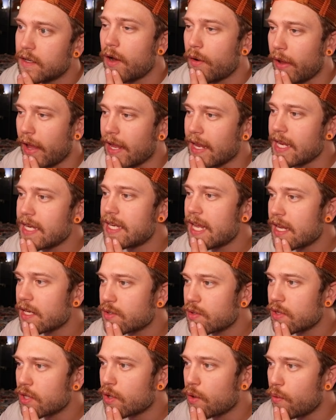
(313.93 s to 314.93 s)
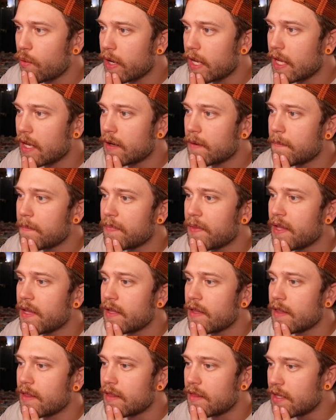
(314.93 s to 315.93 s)
Okay, he takes with the queen.
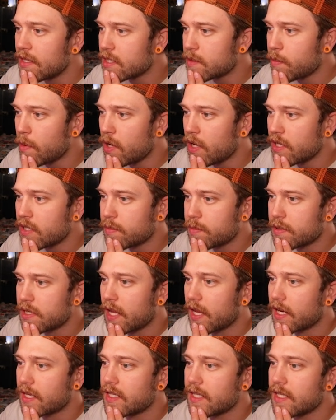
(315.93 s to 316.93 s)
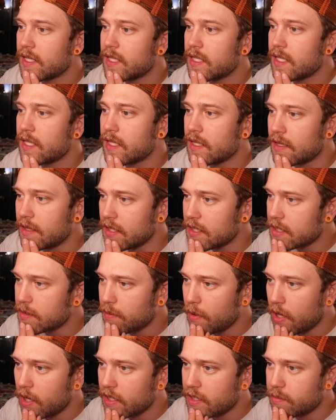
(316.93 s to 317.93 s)
This pawn is protected, this
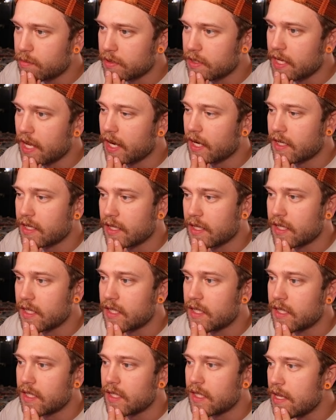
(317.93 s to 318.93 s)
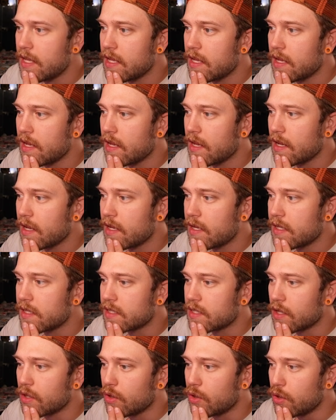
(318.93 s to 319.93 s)
pawn is protected. He
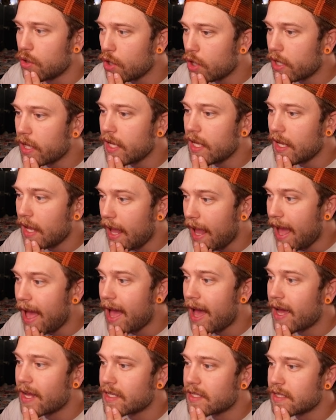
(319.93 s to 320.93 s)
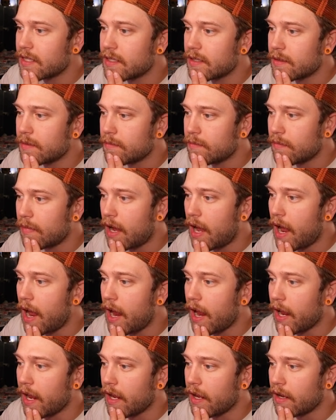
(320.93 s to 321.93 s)
is looking at
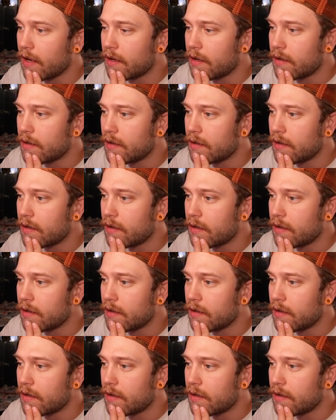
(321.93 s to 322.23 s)
my